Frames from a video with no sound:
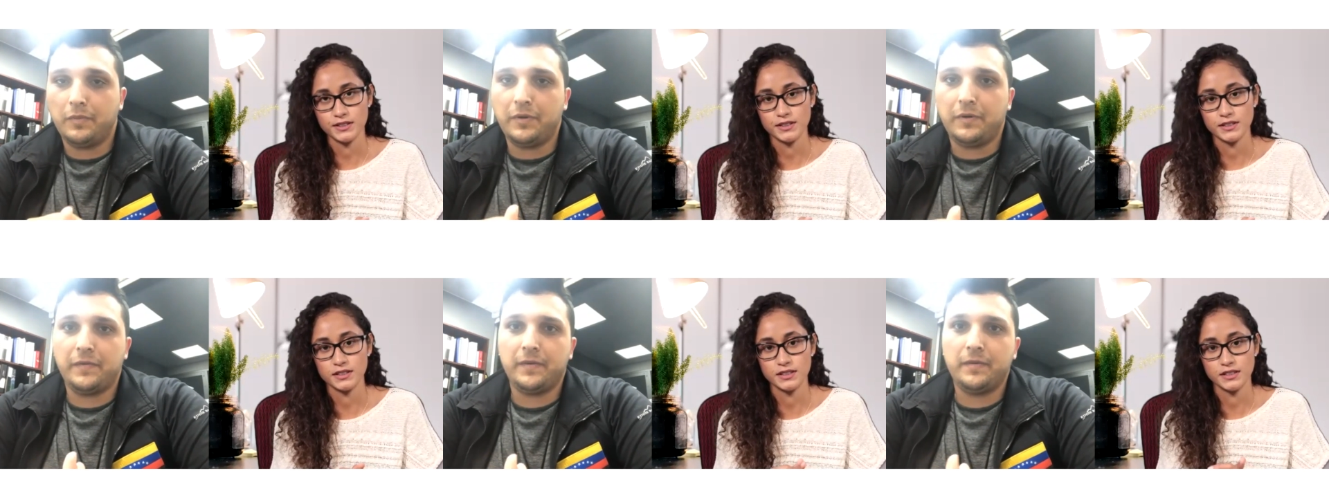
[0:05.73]

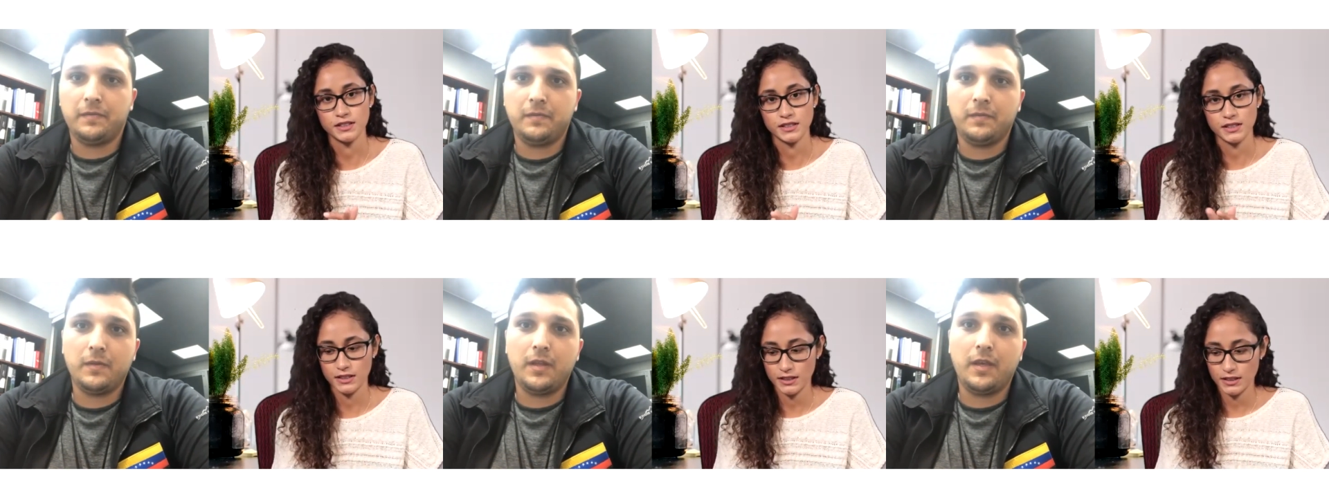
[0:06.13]
Speaker 1: Perfect.
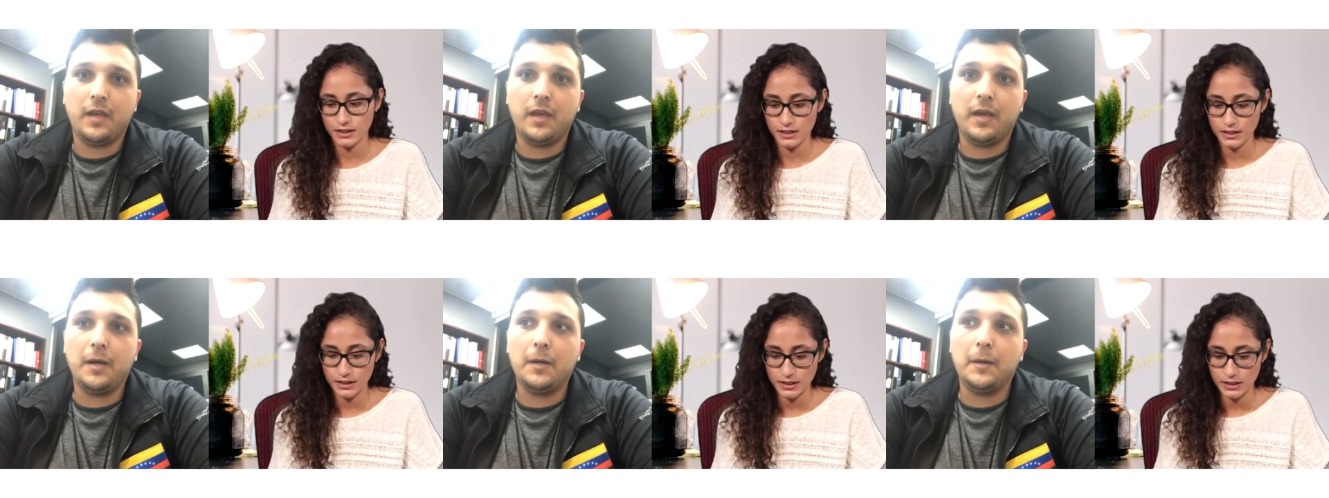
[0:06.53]

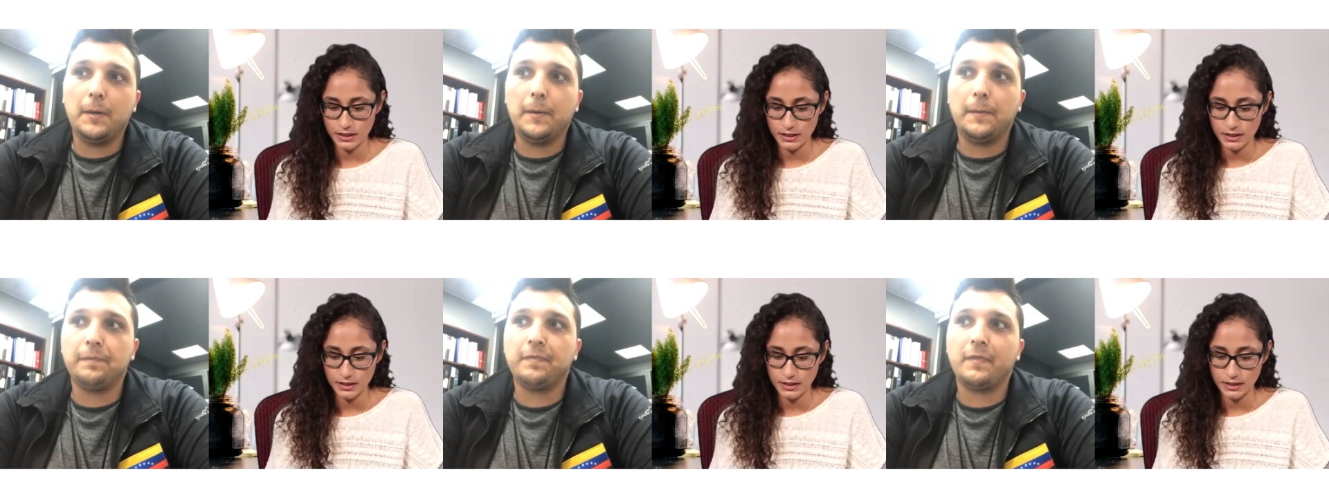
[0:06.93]

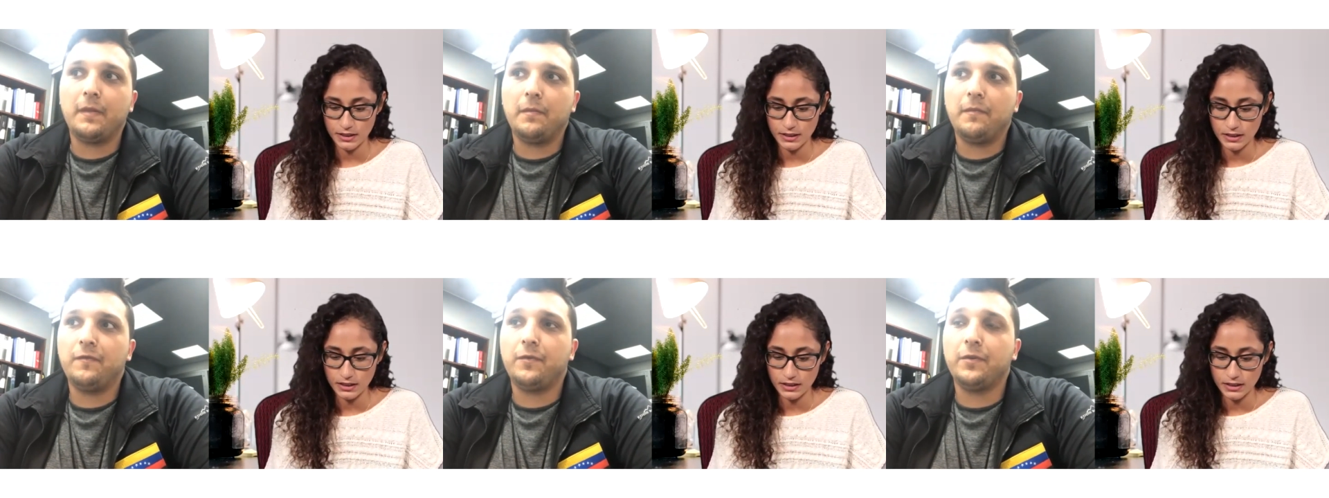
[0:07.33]
Um,
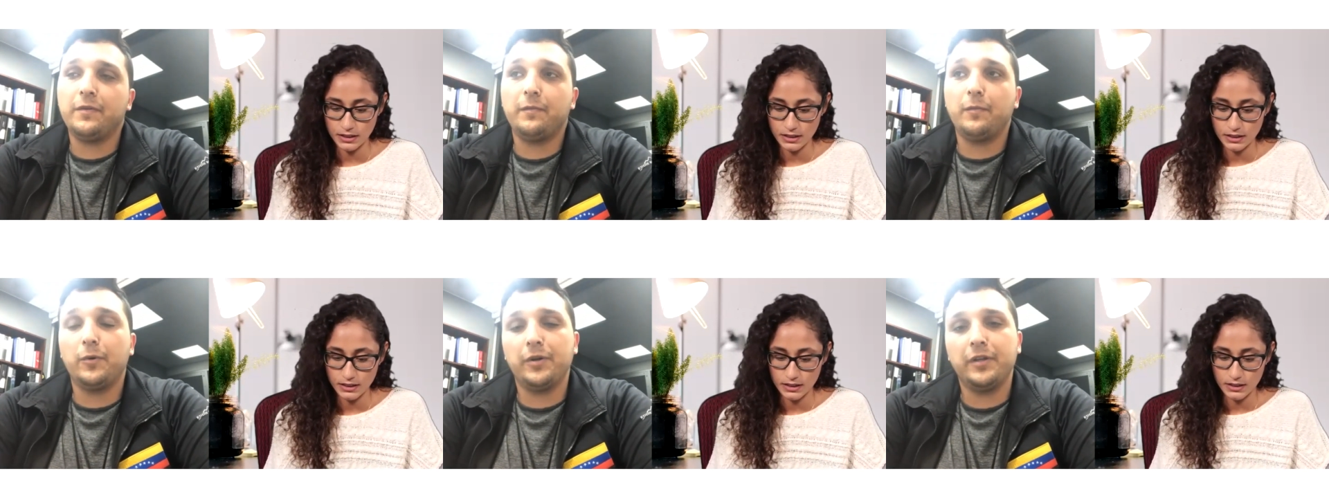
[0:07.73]
for
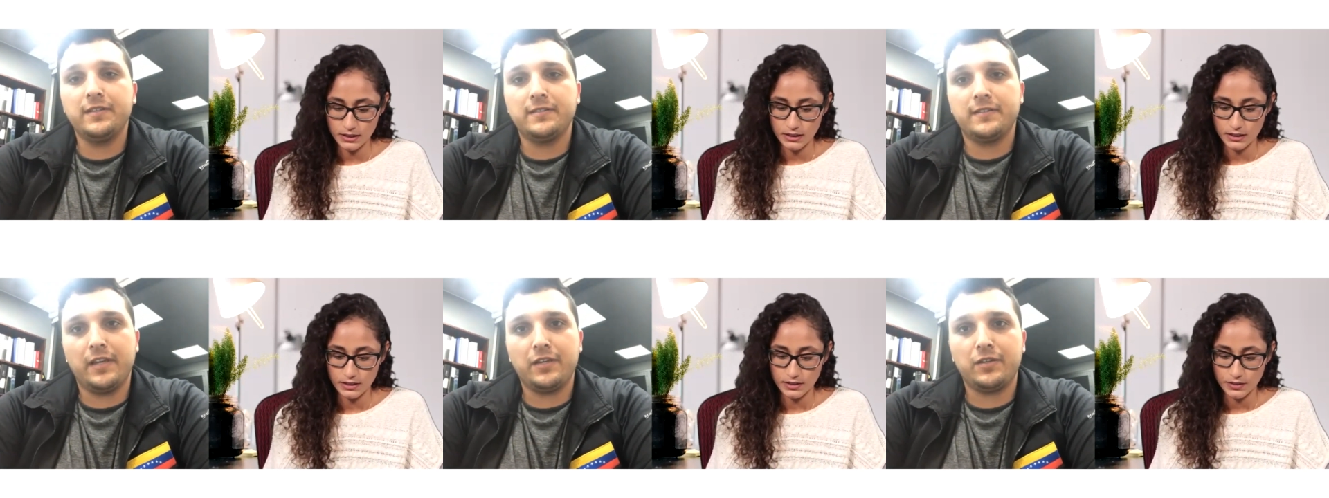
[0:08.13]
the
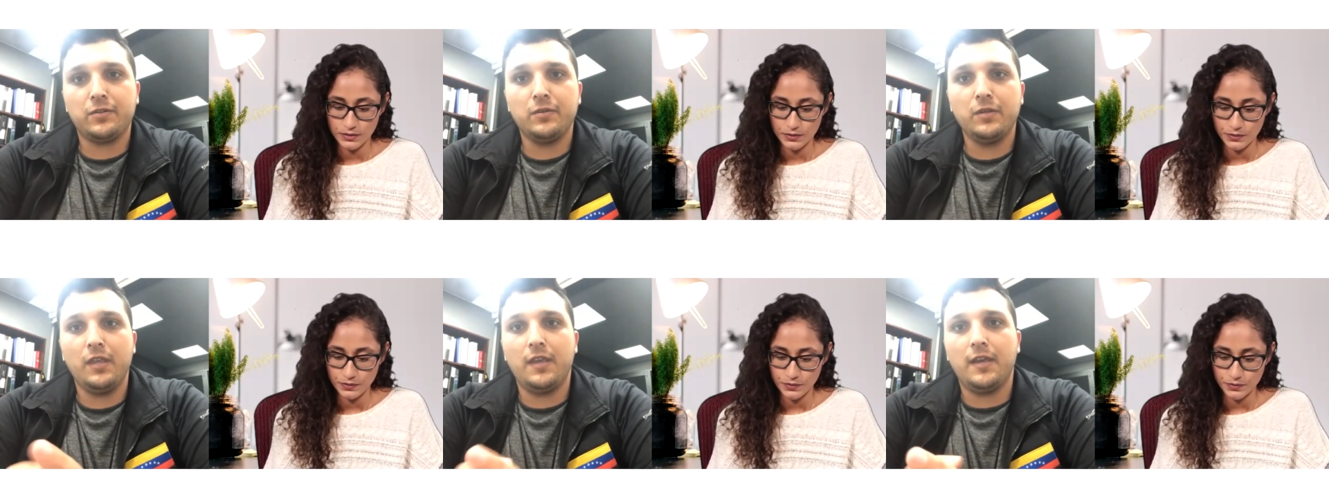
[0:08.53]
morning
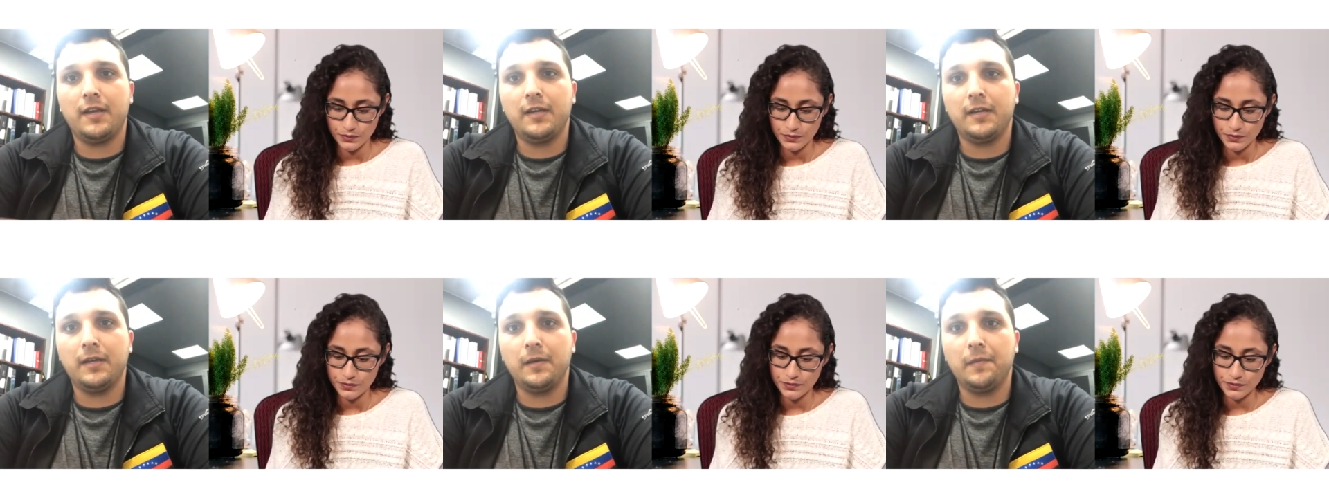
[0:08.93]
session,
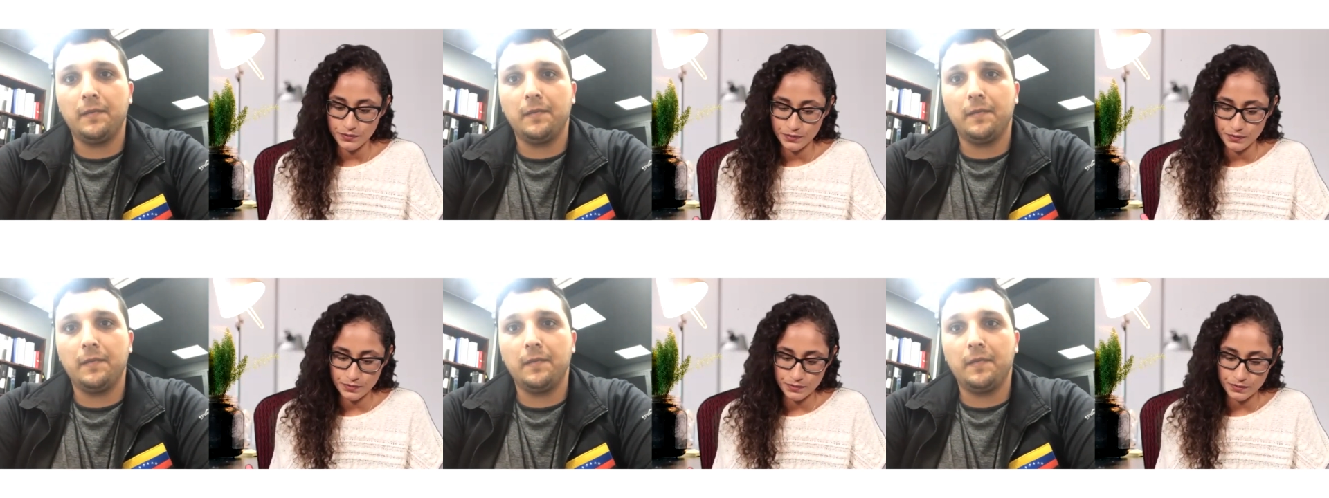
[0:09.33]
uh,
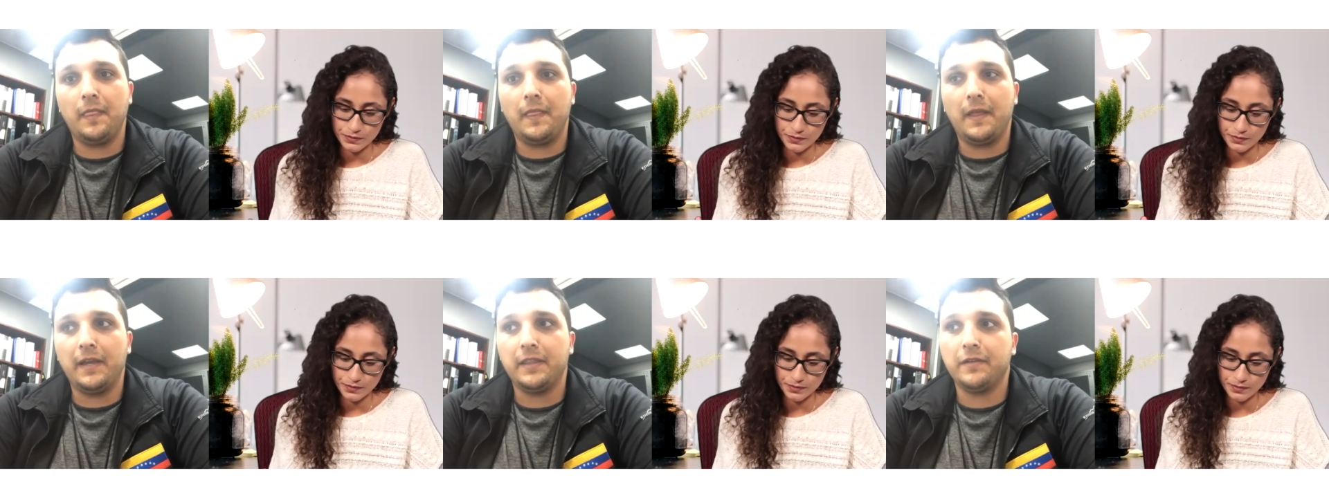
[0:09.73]

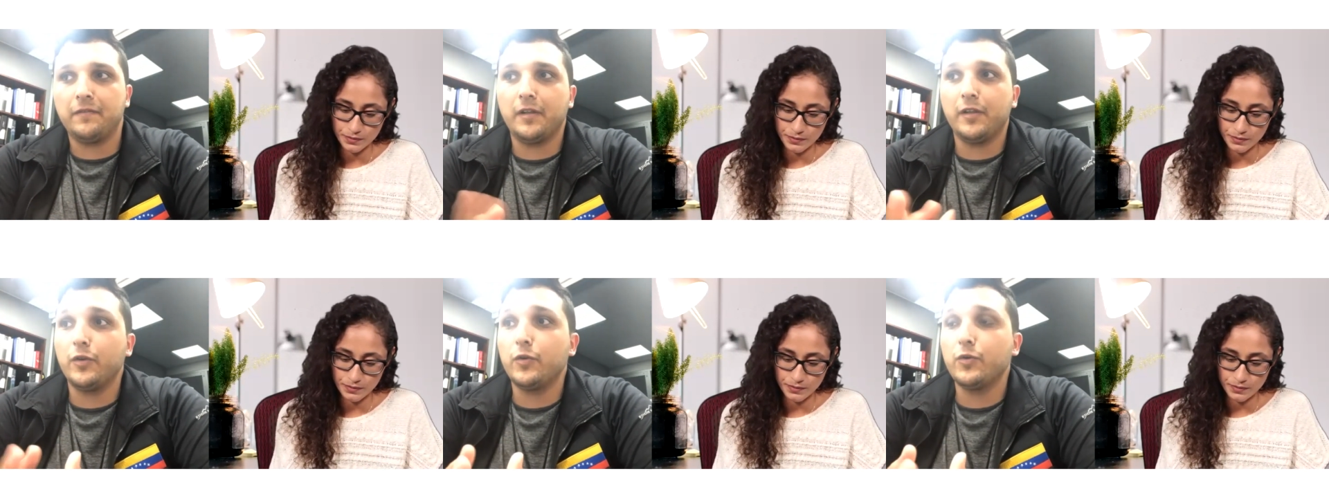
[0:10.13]
I
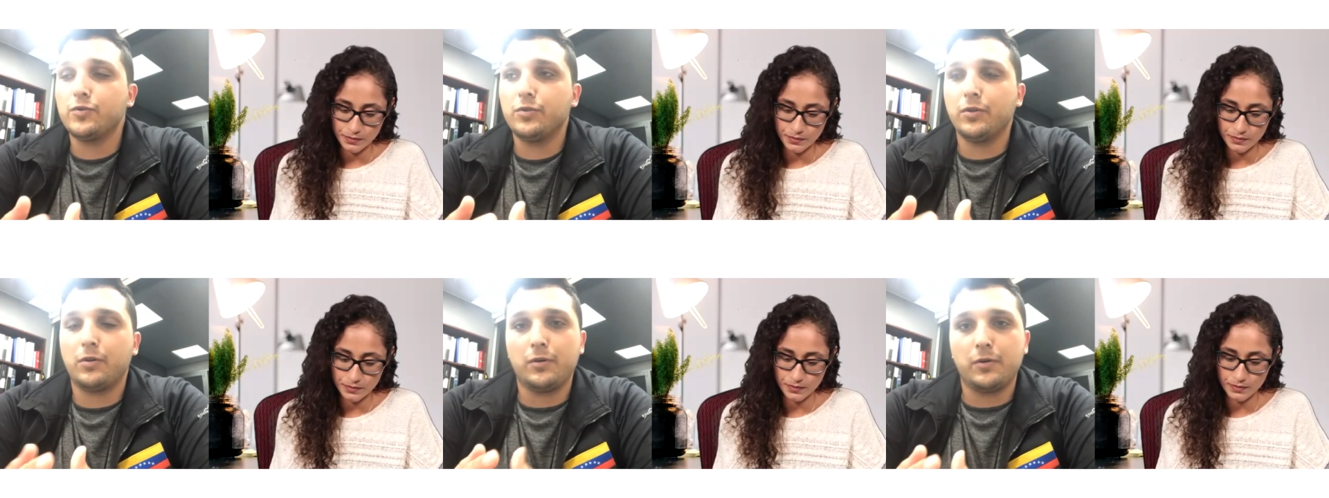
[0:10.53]
definitely used
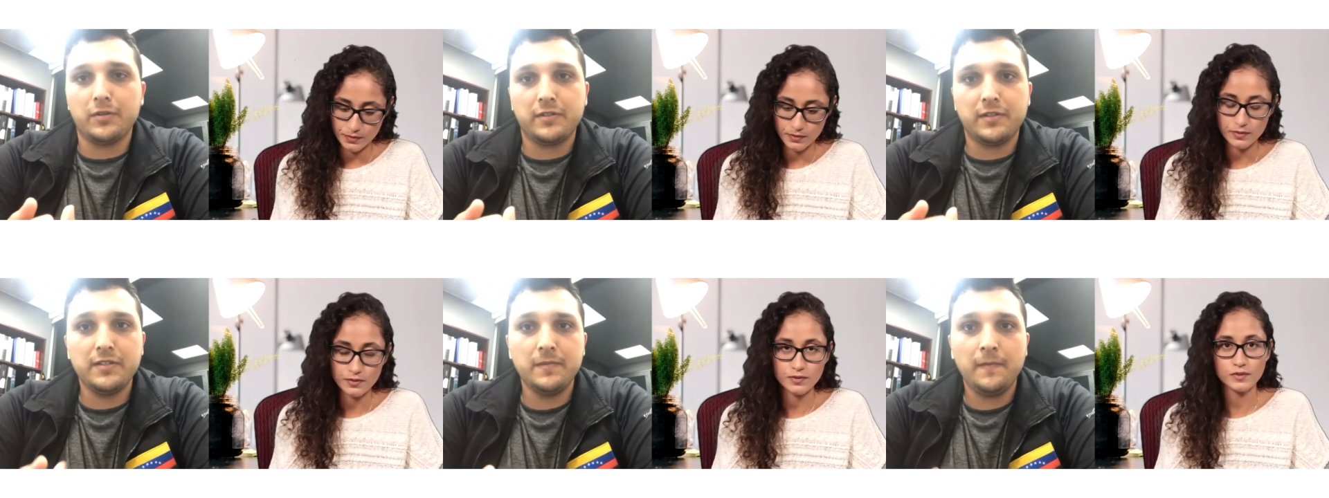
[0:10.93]
your
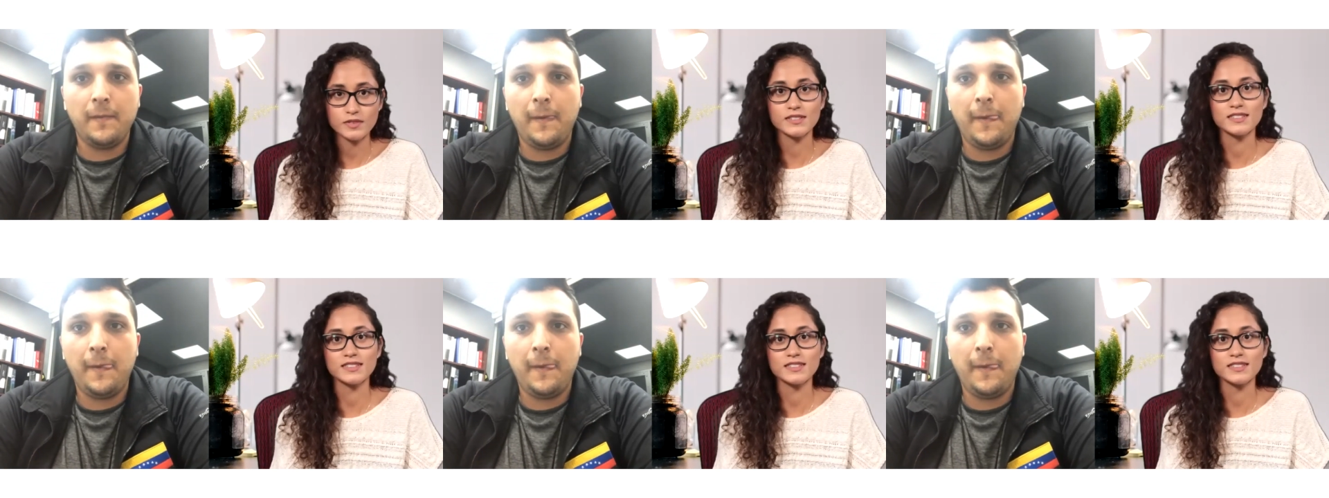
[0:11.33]
courses,